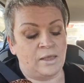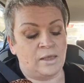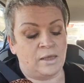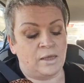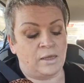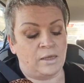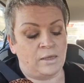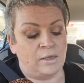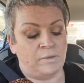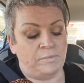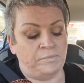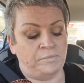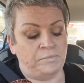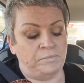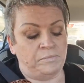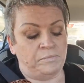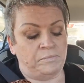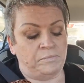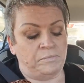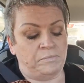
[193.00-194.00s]
And
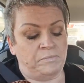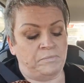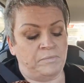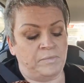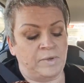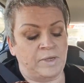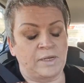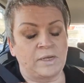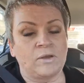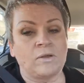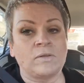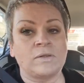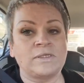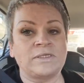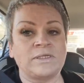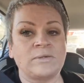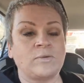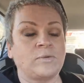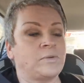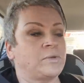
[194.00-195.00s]
I got the
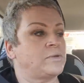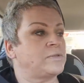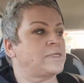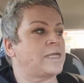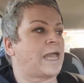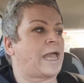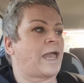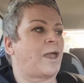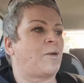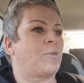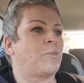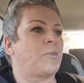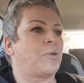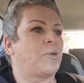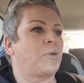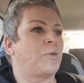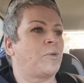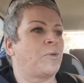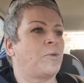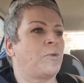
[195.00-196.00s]
Slimming World app,
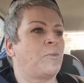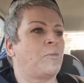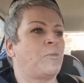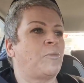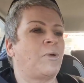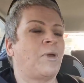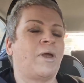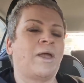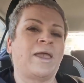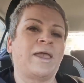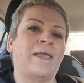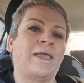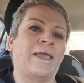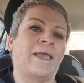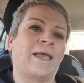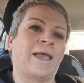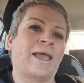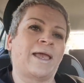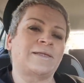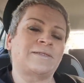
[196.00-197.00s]
but
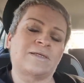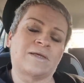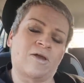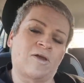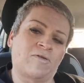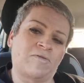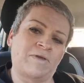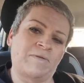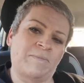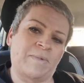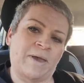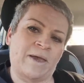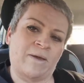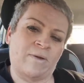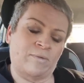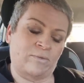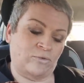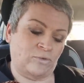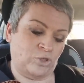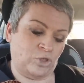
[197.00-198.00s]
I had a curry
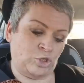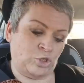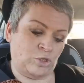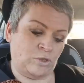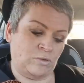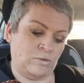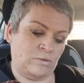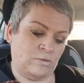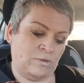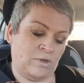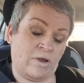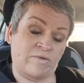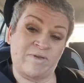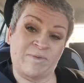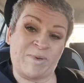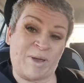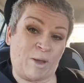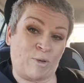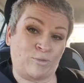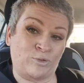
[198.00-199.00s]
pouch,
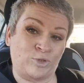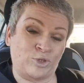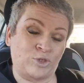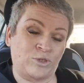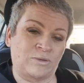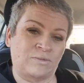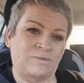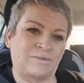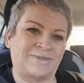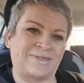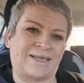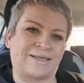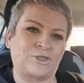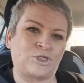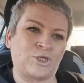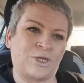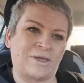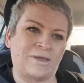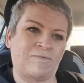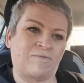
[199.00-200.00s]

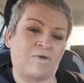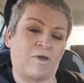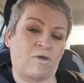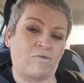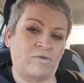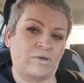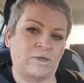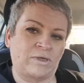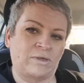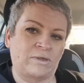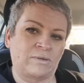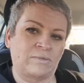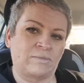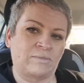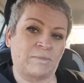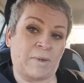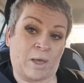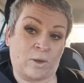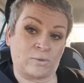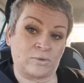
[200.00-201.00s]
sachet of curry
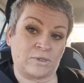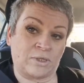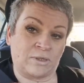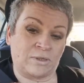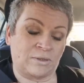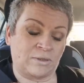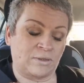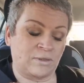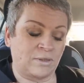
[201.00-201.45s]
powder